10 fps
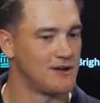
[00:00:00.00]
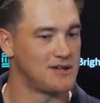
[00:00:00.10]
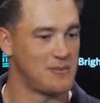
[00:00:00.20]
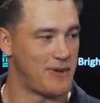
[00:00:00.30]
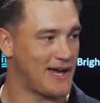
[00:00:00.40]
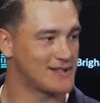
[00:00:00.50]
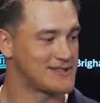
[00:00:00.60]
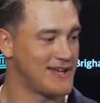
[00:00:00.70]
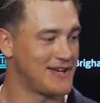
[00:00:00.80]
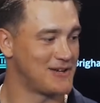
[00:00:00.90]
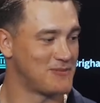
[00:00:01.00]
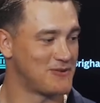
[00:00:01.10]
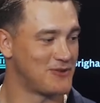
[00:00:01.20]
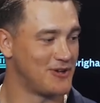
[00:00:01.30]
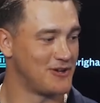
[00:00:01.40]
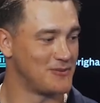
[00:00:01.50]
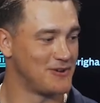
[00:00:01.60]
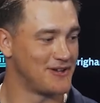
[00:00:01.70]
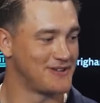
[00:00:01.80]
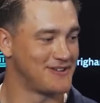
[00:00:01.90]
He backskated me for a little
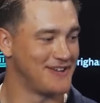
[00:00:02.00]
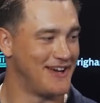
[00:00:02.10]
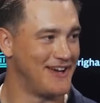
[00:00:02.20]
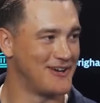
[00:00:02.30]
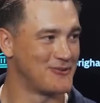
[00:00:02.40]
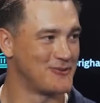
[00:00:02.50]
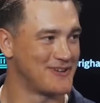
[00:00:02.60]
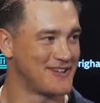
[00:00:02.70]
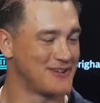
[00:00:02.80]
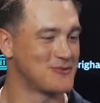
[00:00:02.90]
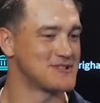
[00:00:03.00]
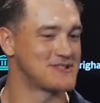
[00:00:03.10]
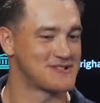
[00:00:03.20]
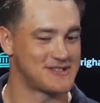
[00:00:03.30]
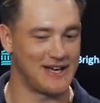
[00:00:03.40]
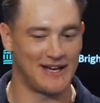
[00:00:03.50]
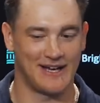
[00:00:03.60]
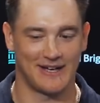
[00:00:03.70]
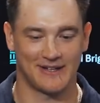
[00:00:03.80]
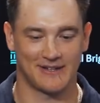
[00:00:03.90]
bit. Yeah, he was
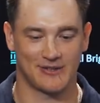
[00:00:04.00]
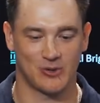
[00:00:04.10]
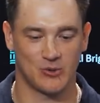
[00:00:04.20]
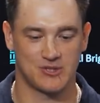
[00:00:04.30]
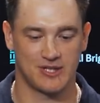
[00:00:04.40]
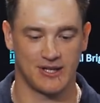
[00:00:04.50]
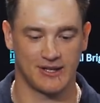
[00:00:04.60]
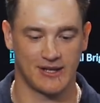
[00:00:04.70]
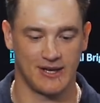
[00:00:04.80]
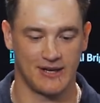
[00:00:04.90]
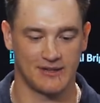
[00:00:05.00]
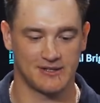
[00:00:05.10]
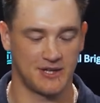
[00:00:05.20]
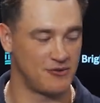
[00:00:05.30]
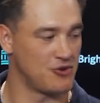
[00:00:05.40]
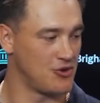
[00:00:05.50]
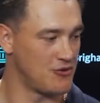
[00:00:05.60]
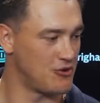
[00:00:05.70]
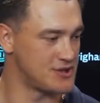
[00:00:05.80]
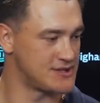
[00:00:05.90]
coaching Denver
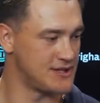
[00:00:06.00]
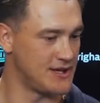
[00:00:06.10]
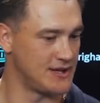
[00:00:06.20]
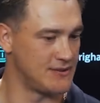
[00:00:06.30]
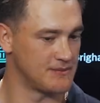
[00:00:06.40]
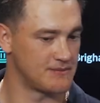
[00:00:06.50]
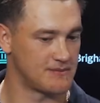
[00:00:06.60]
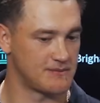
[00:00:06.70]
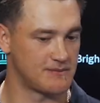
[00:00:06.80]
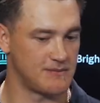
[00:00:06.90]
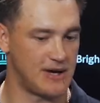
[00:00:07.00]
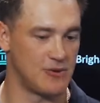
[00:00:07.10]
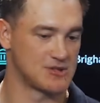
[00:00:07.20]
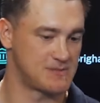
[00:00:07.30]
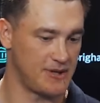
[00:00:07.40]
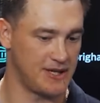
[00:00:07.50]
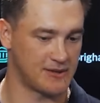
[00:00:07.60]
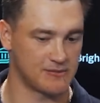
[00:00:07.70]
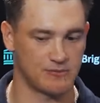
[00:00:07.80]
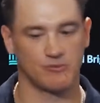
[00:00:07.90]
University and
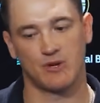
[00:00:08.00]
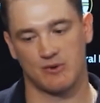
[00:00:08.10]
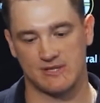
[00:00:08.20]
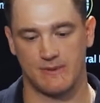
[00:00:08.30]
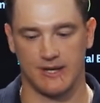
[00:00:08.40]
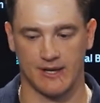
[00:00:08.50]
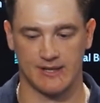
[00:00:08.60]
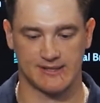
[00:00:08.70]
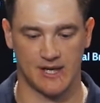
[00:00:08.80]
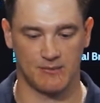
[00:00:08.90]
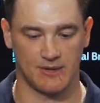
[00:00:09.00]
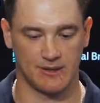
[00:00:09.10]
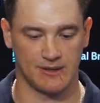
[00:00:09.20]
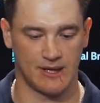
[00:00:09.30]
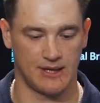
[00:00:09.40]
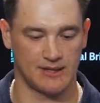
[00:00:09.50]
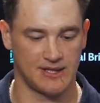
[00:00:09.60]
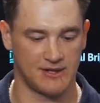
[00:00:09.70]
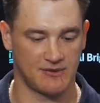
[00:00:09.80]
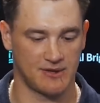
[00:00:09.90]
we were spending our summer in
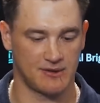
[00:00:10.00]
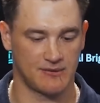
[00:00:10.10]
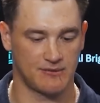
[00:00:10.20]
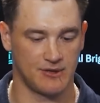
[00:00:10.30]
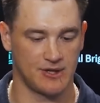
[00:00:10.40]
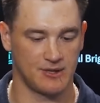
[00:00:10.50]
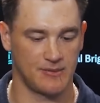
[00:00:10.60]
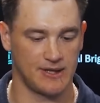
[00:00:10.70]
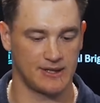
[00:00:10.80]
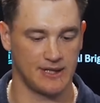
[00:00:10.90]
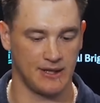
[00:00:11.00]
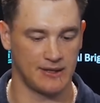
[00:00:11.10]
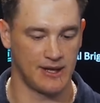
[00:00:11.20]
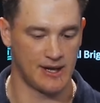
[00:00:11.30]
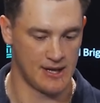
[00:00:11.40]
Denver for a little bit, and